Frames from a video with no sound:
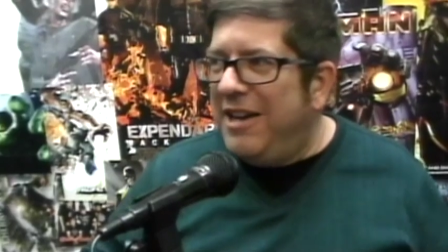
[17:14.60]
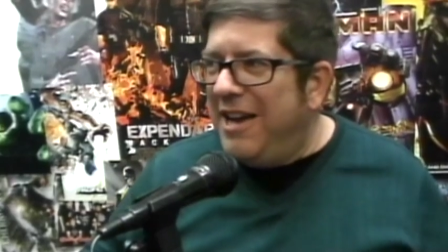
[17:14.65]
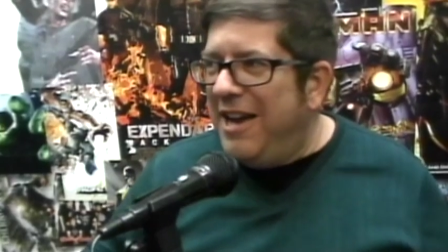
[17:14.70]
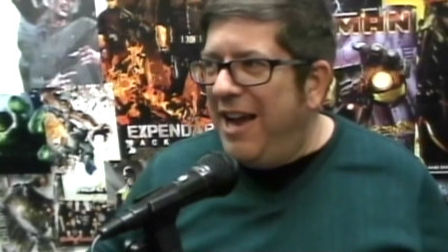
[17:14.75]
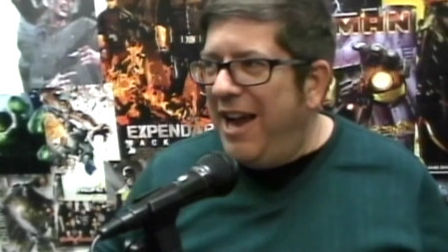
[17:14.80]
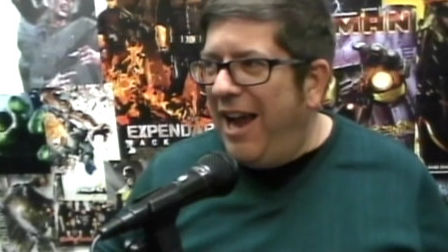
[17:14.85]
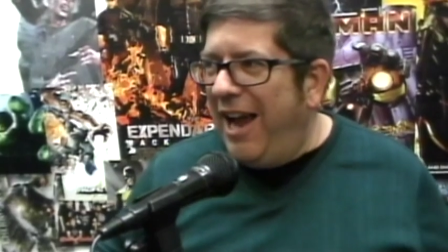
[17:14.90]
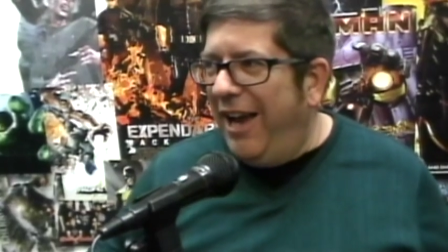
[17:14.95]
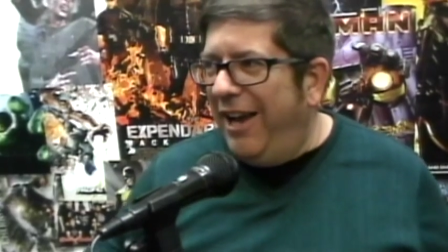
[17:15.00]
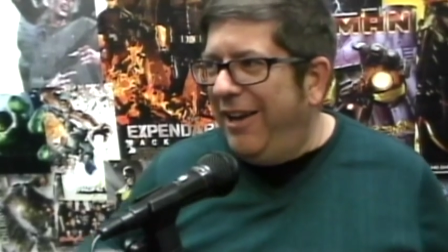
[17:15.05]

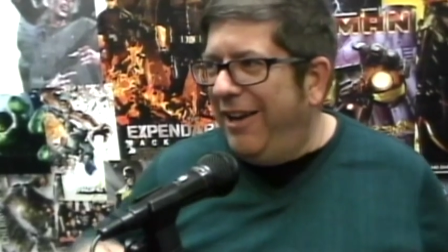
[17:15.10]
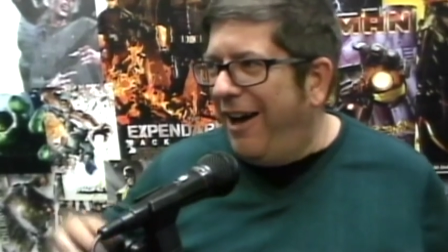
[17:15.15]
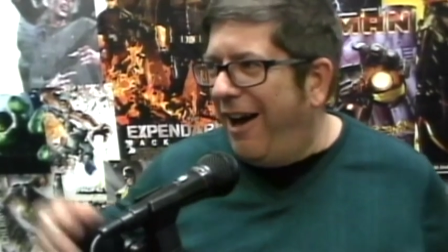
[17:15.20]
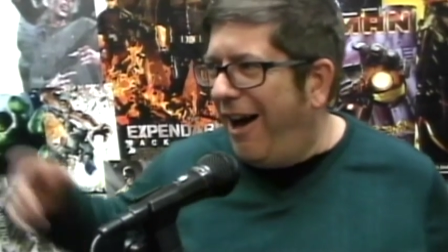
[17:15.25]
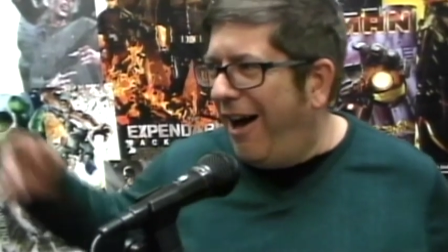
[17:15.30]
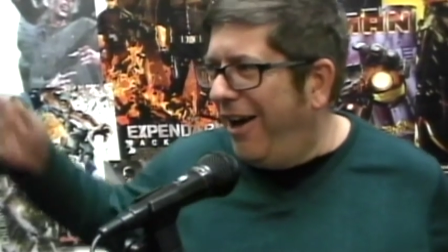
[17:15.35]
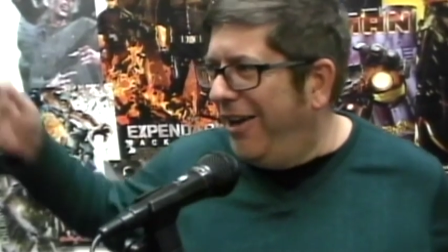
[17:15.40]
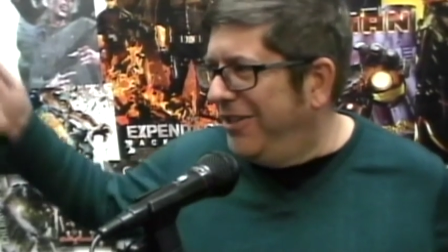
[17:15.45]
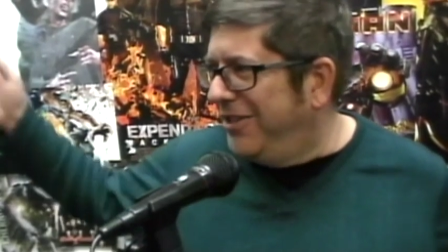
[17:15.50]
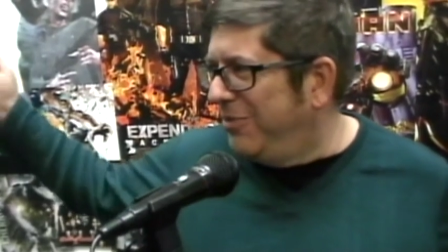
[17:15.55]
and
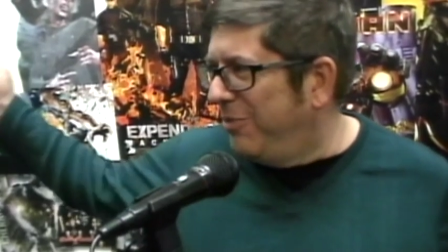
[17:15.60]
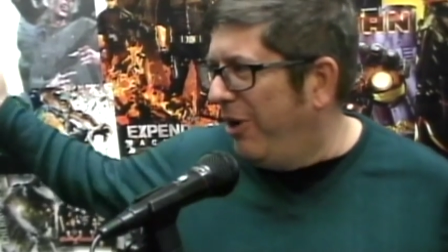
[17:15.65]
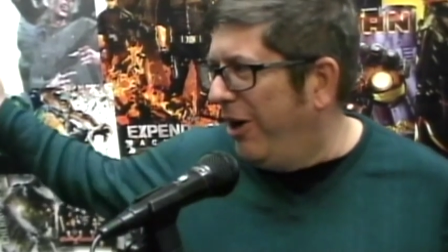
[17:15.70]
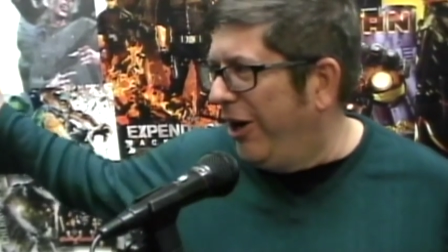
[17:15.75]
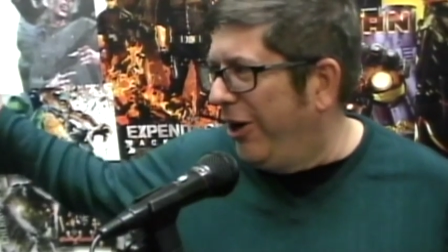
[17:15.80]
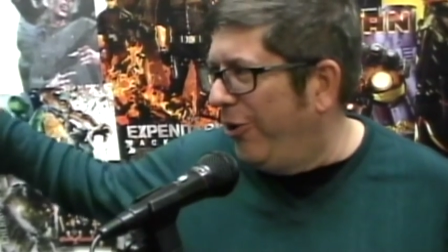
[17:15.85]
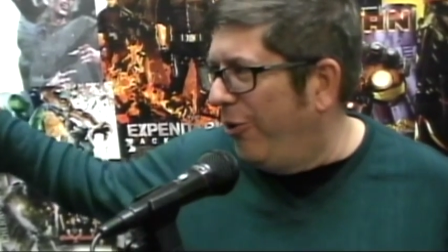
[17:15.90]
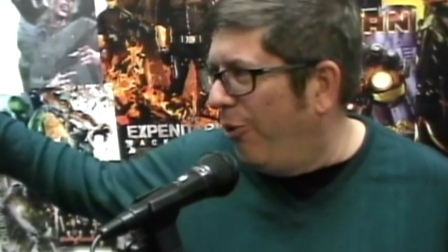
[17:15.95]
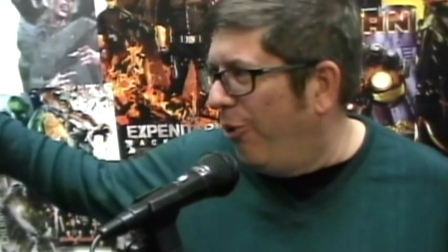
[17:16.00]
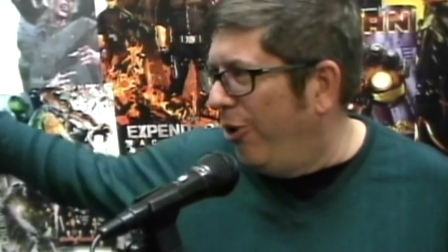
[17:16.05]
Han's
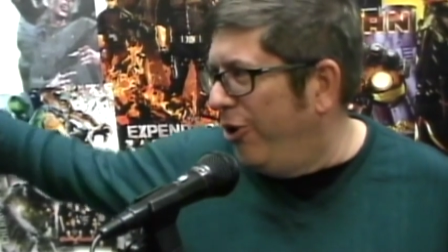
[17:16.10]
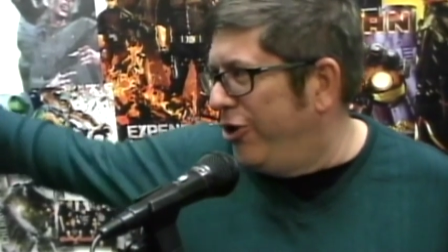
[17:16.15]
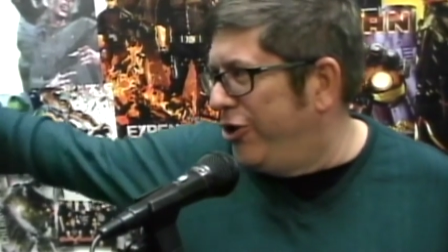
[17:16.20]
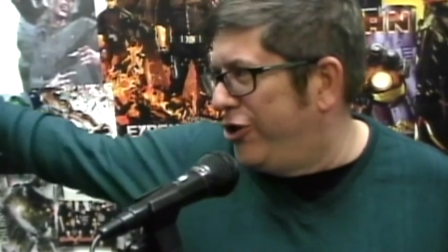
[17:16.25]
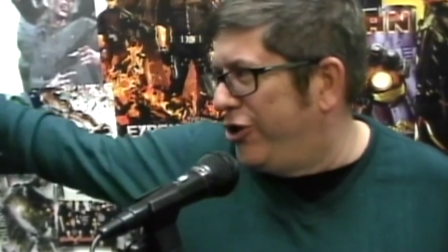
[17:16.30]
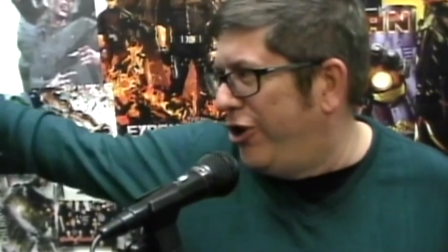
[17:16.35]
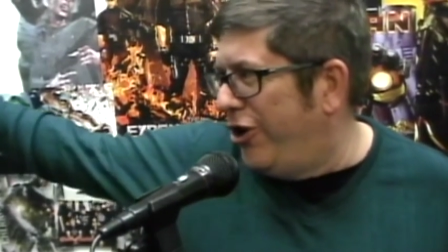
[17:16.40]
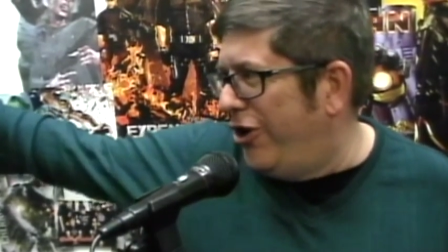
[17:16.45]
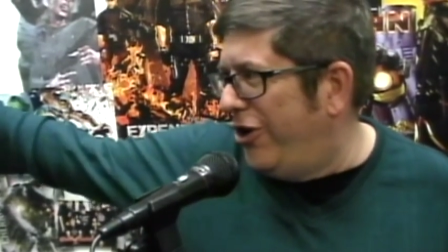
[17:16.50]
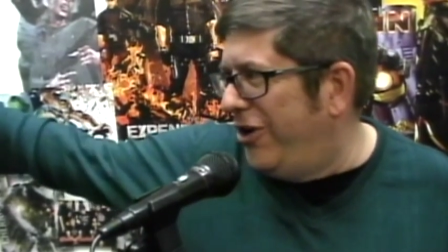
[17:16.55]
wearing an orange
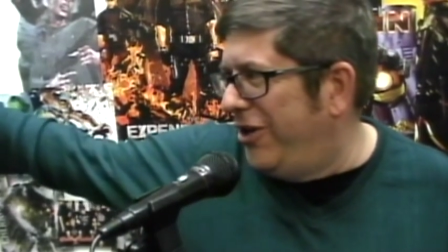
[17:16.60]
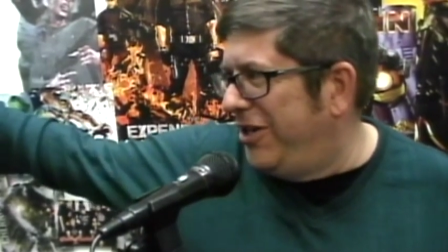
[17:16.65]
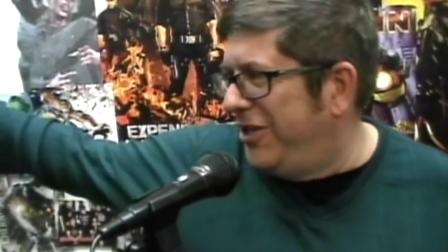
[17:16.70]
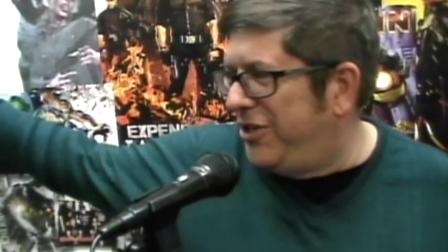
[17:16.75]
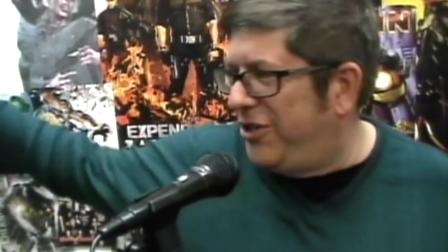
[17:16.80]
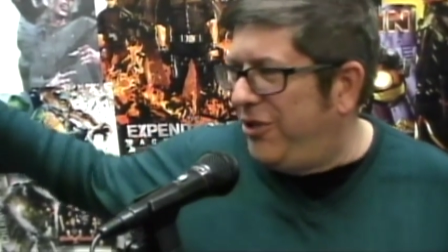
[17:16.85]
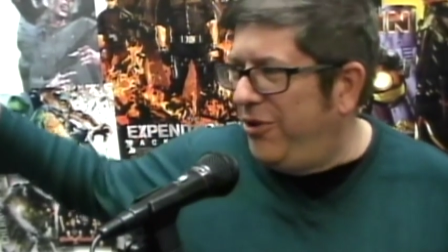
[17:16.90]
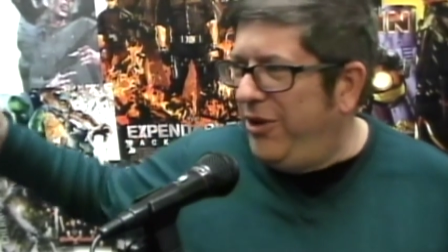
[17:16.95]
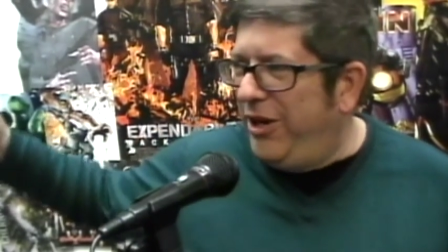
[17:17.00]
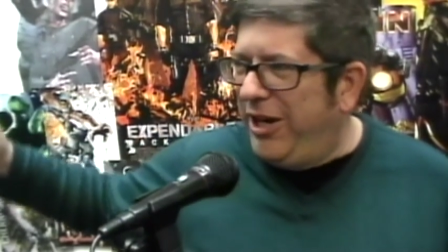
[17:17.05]
shirt and he's
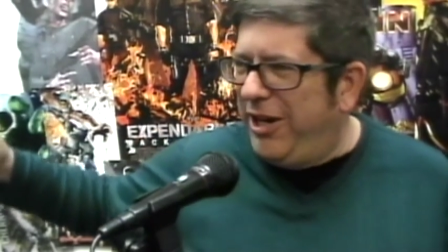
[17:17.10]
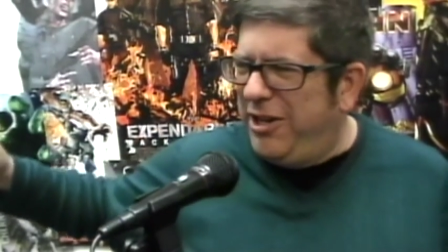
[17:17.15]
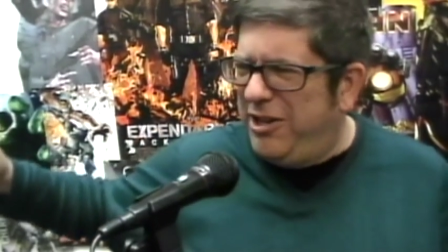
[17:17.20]
shooting,